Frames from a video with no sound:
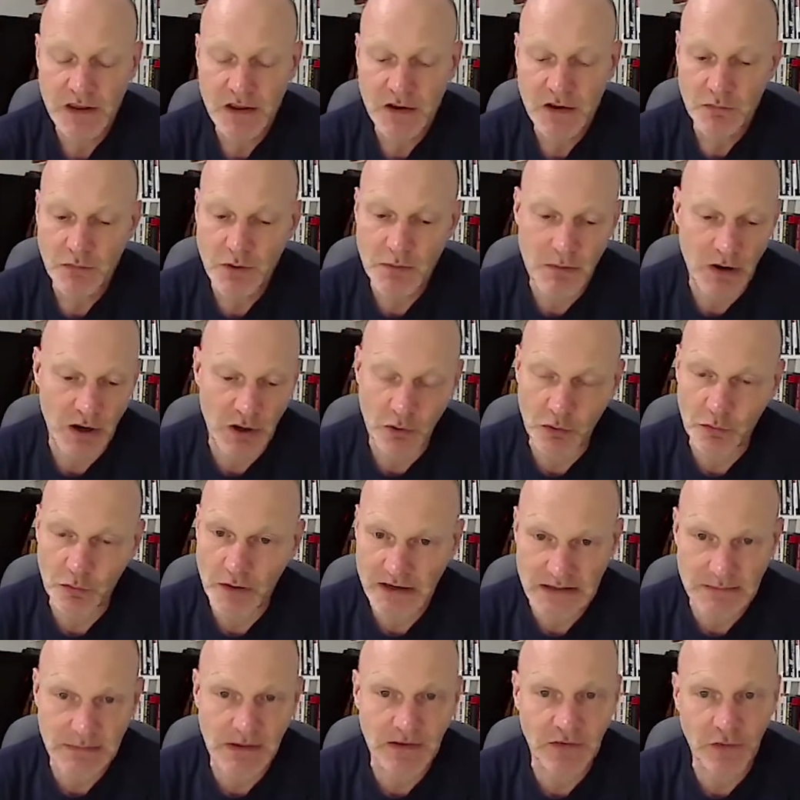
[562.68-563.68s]
We might
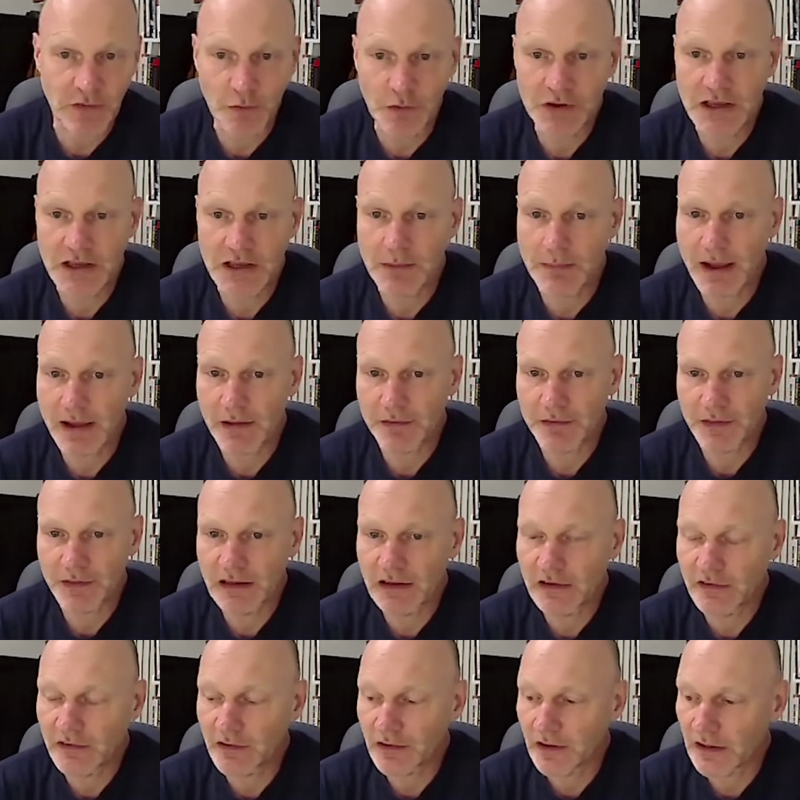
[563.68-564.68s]
already be talking about
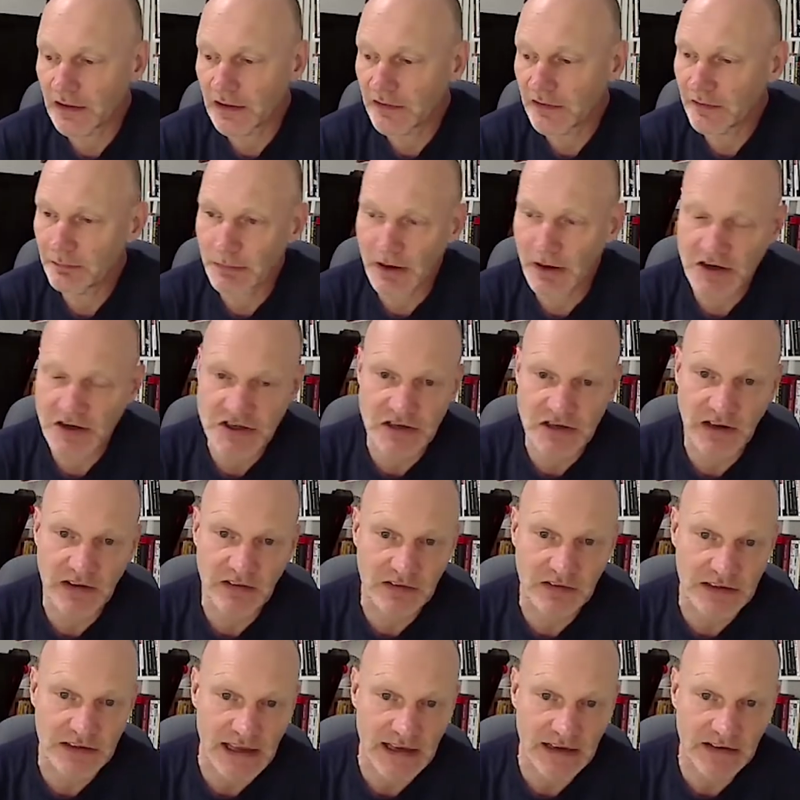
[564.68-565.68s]
things like
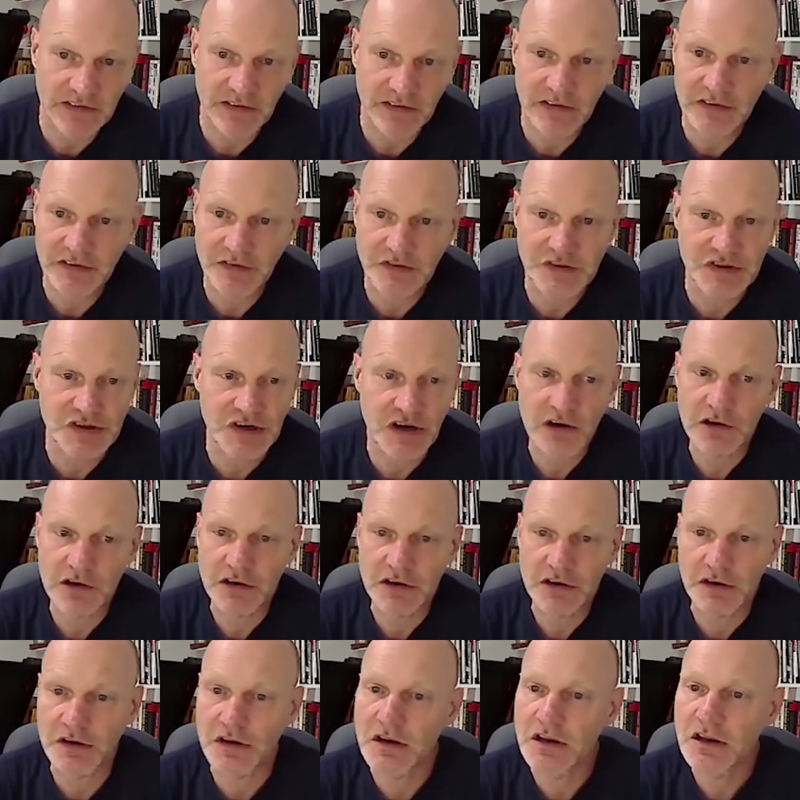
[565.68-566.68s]
specialist lexis and
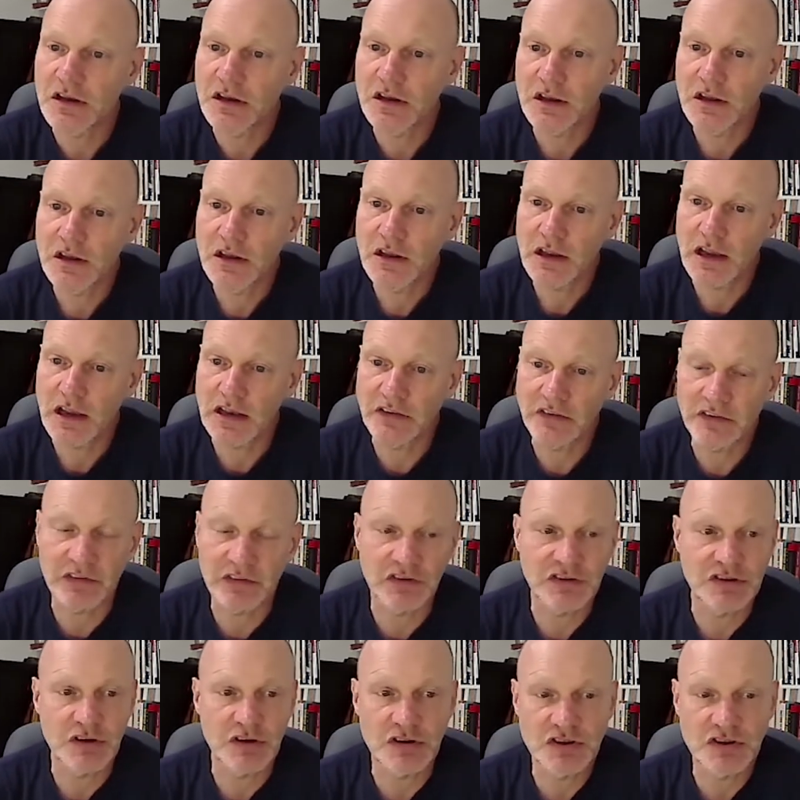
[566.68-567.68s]
jargon,
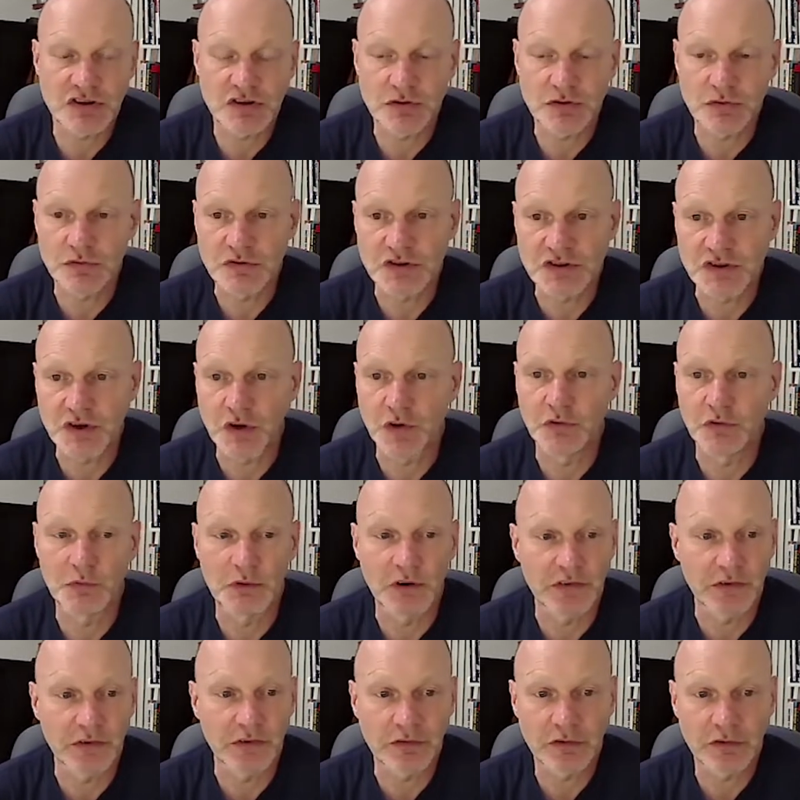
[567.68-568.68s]
institutional
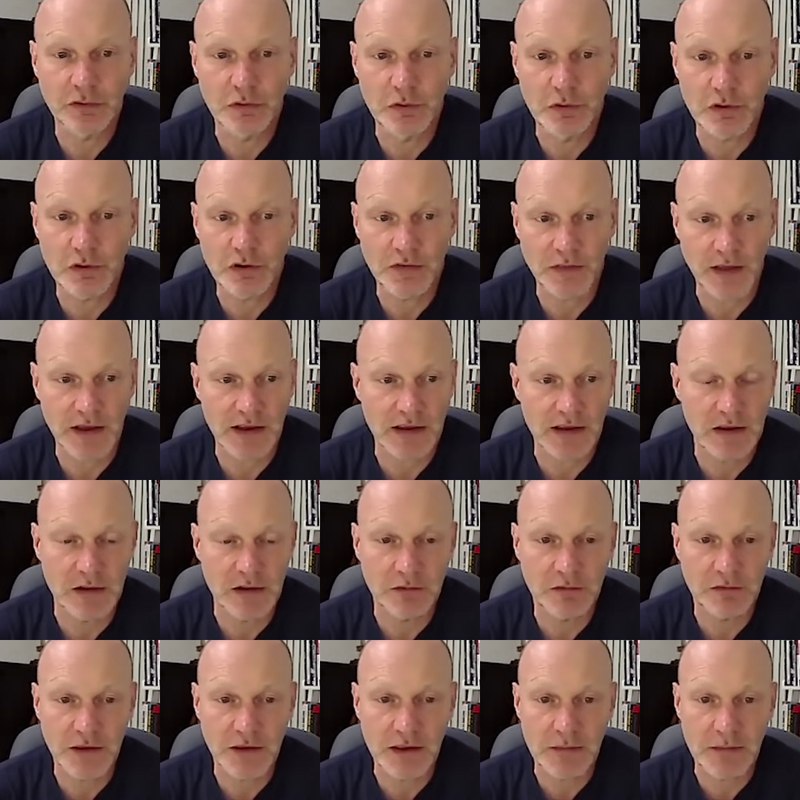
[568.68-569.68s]
genres of talk, that kind
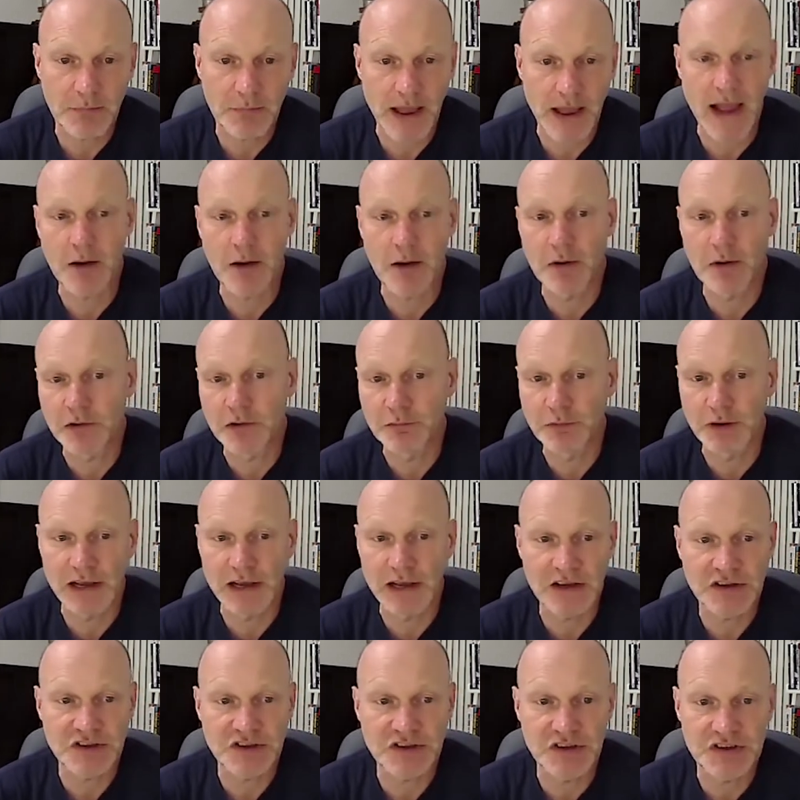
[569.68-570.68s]
of thing, power and
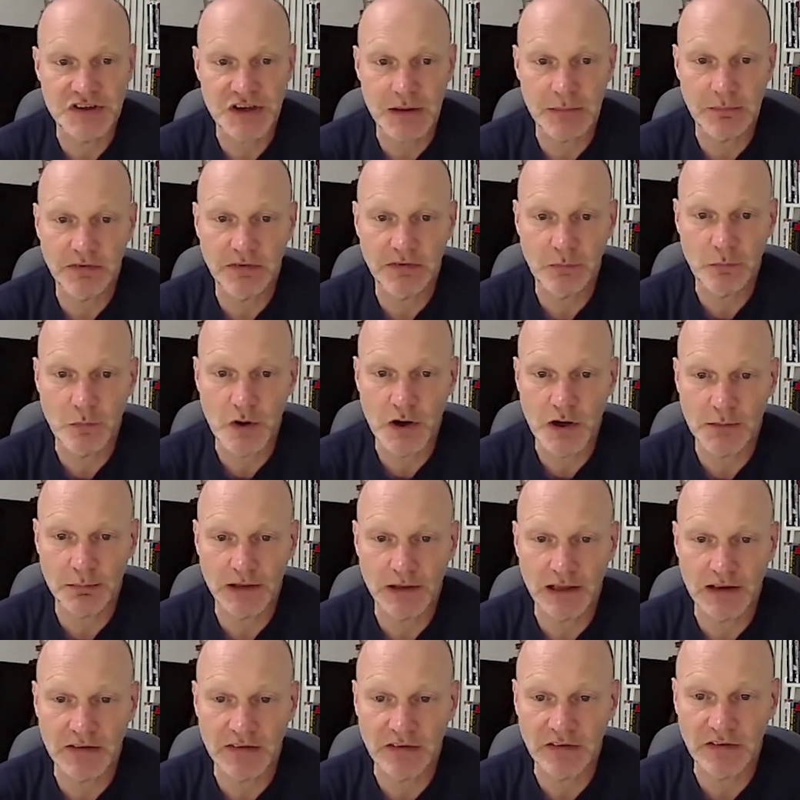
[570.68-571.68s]
relationships in
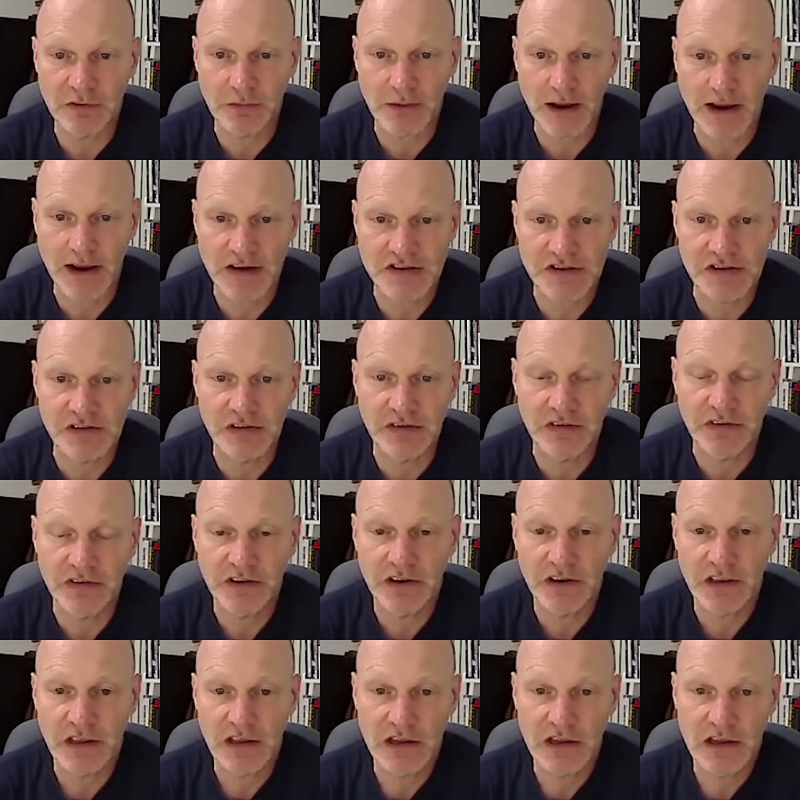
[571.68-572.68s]
workplace interactions,
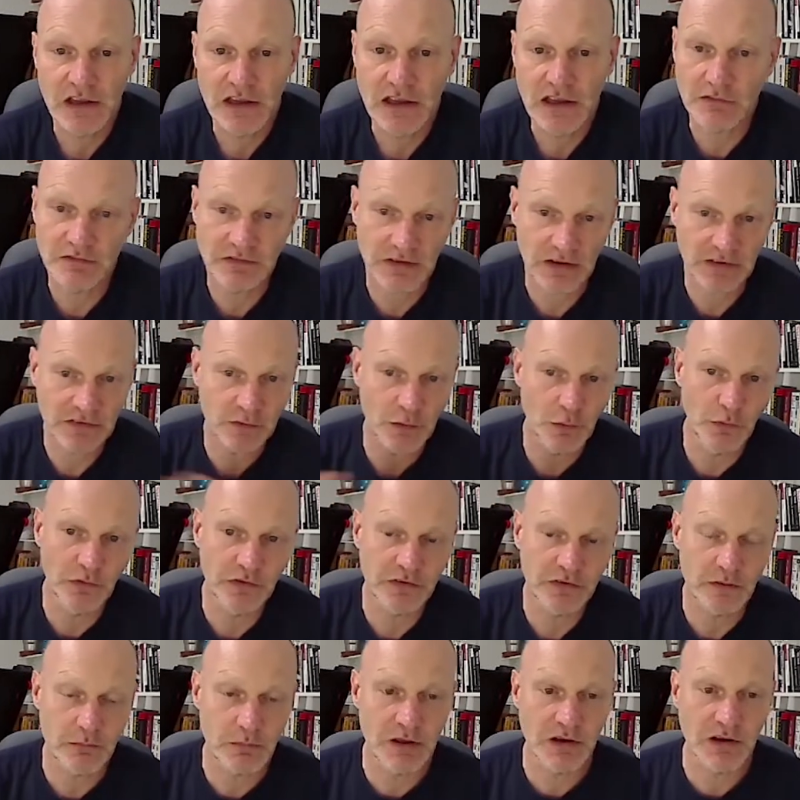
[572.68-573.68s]
discourse
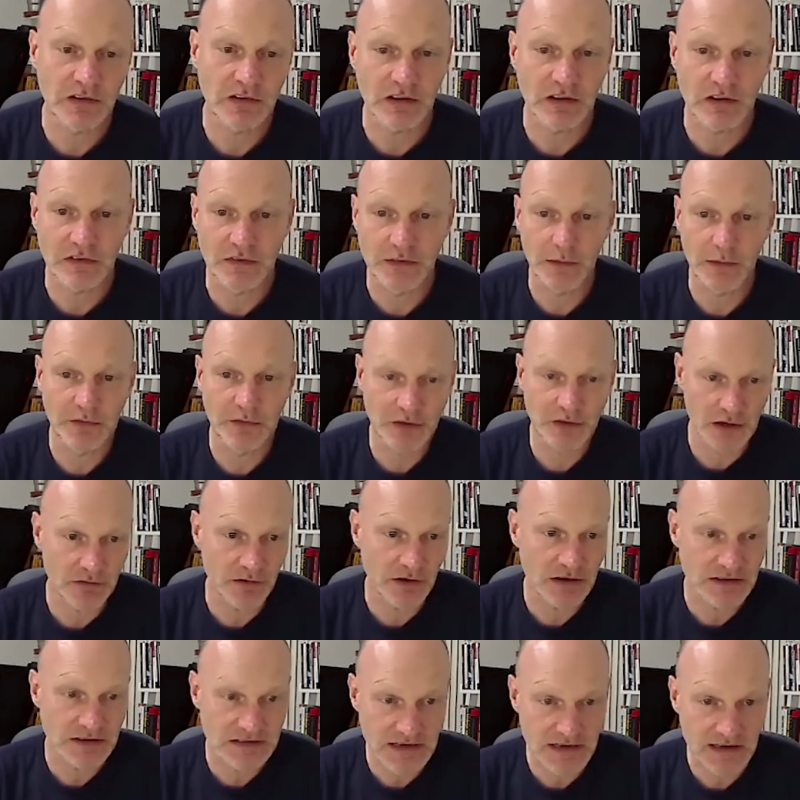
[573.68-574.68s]
communities and those kind of
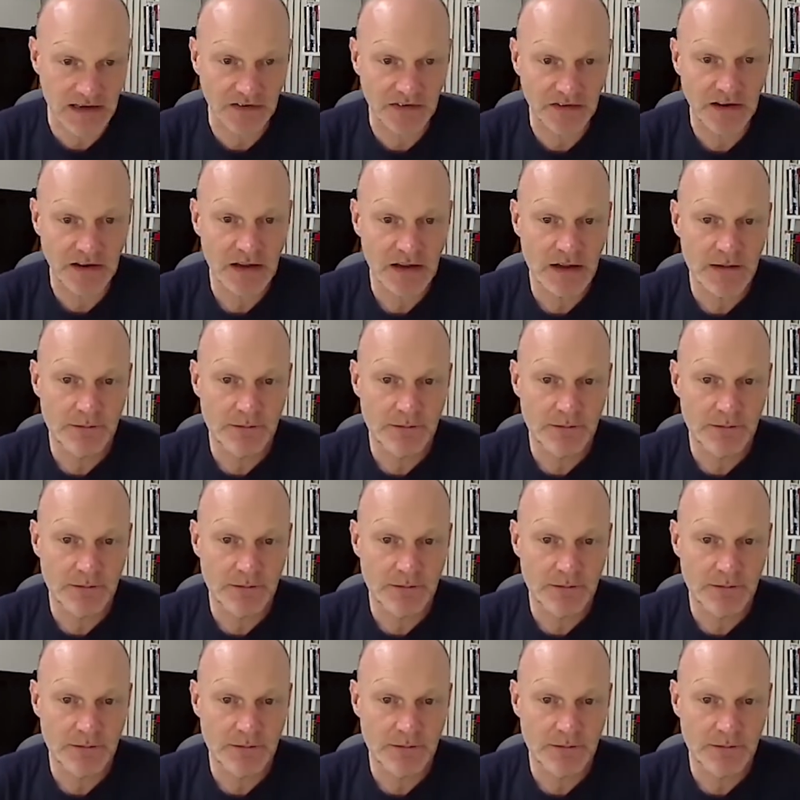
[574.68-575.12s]
ideas.